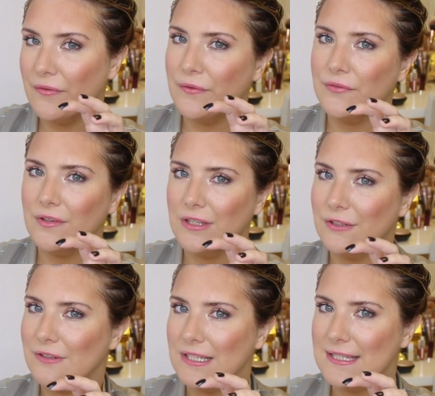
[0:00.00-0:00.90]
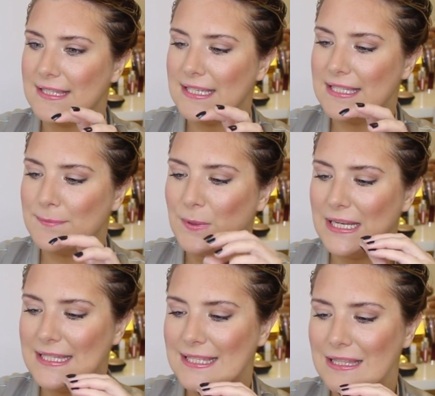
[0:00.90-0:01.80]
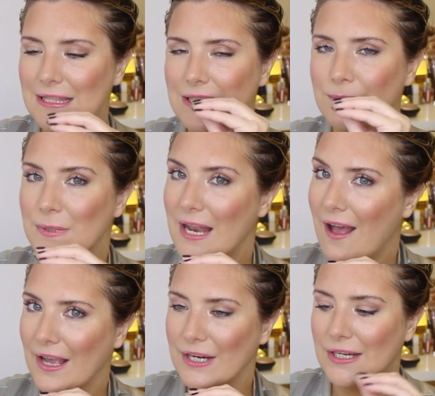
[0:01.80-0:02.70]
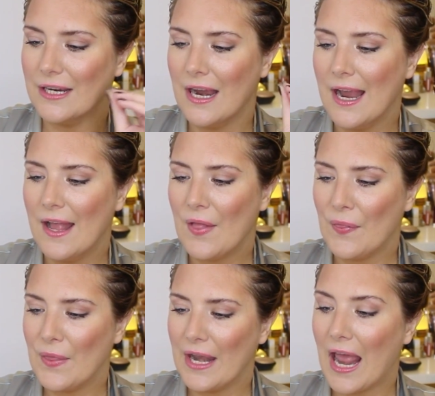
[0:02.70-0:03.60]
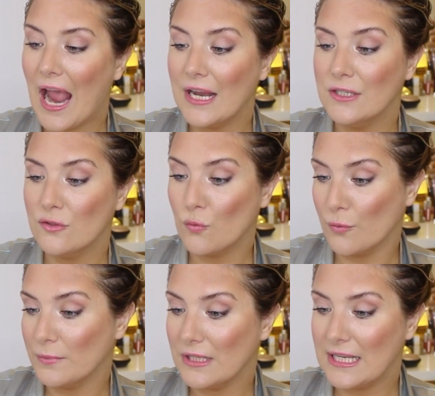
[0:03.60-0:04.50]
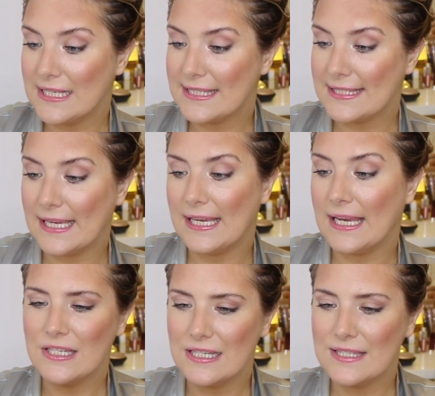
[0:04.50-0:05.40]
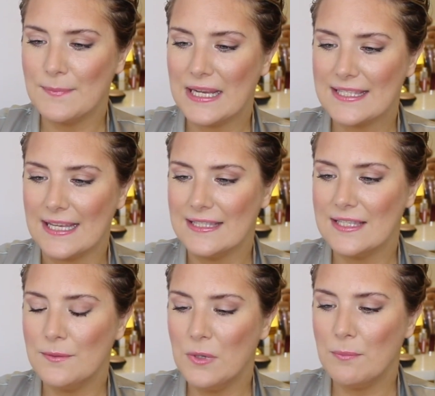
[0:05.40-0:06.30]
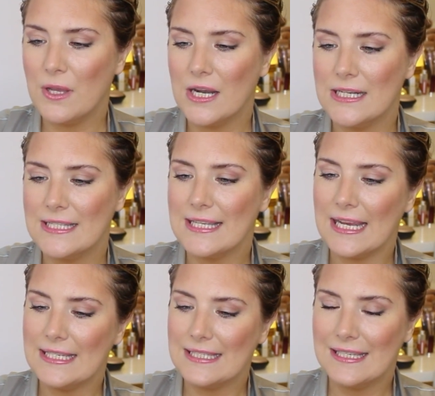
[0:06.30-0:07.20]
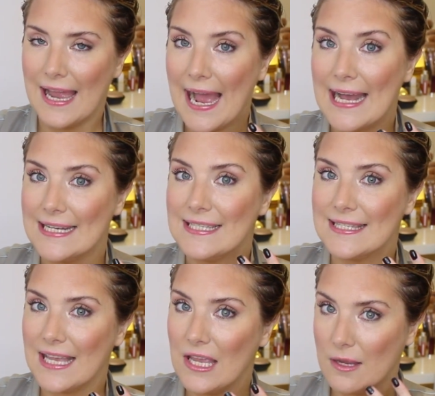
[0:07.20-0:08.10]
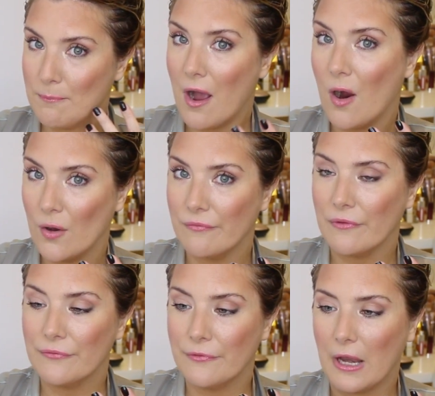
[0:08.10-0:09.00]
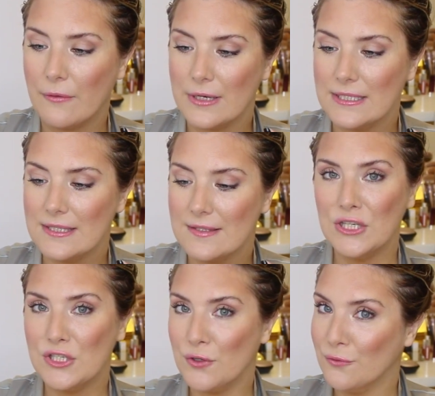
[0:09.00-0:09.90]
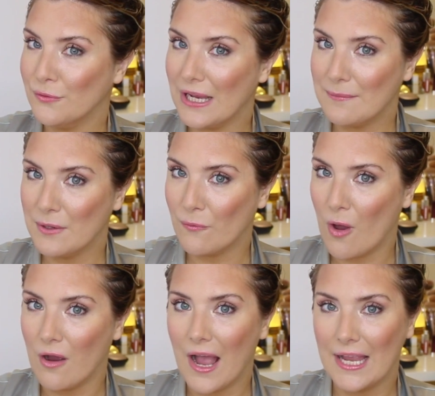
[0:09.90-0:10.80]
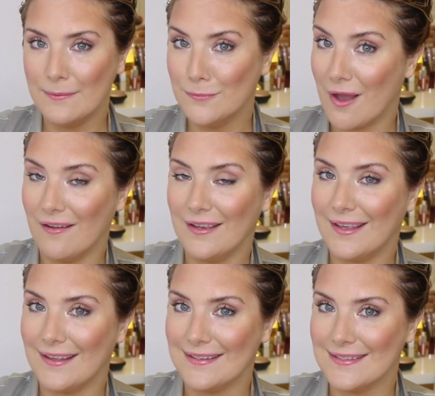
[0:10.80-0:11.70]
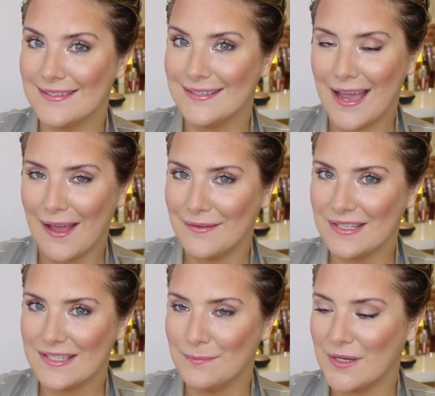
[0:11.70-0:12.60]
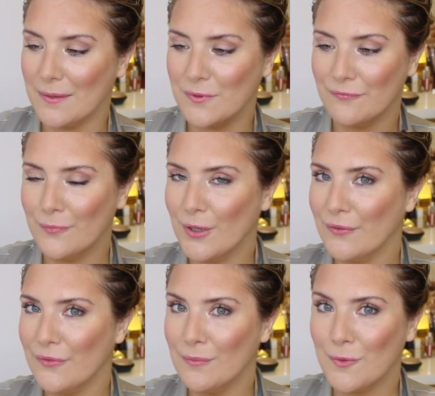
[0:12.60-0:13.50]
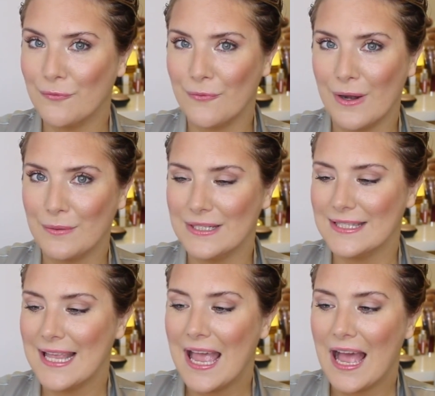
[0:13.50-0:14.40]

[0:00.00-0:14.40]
of the full ingredients list, but it's a little bit higher than I normally see. It does make sense to me because it has a powerful fragrance. Don't get me wrong, I am not against having some type of perfume or fragrance.